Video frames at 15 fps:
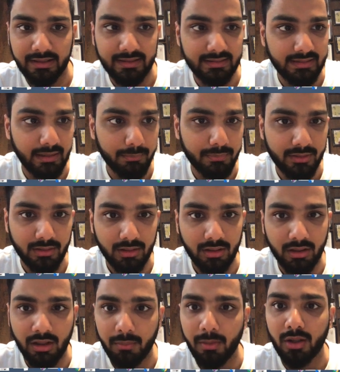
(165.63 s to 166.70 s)
in depth
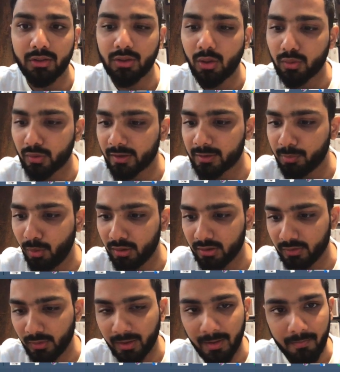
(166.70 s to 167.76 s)
uh, about
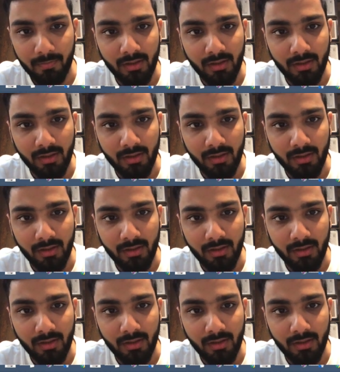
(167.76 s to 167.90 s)
autoresponders okay